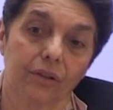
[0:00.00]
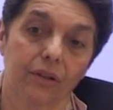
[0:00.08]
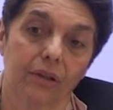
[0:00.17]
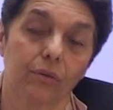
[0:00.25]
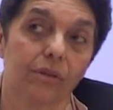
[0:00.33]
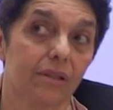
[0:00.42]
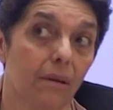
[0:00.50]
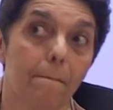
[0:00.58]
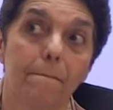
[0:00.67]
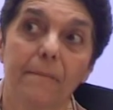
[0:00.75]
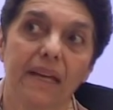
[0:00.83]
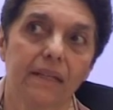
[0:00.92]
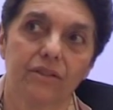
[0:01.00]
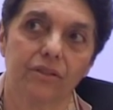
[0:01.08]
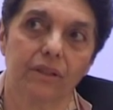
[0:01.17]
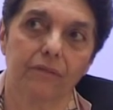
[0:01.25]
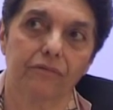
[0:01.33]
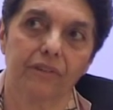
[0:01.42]
there was a major
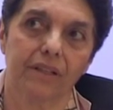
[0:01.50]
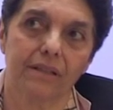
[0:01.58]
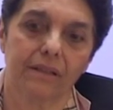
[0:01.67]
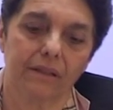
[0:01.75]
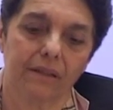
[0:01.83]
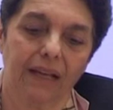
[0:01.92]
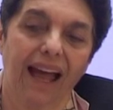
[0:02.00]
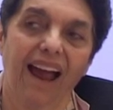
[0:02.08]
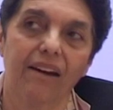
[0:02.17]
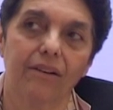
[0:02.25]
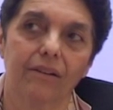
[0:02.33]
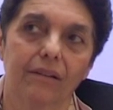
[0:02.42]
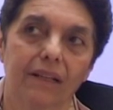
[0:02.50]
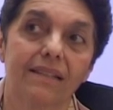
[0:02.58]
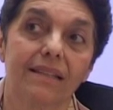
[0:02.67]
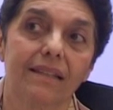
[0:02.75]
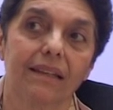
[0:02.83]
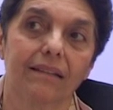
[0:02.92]
difference, iron
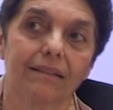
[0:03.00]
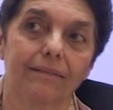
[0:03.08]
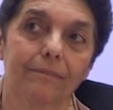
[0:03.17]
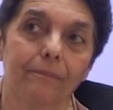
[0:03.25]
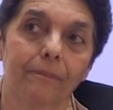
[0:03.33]
and steel.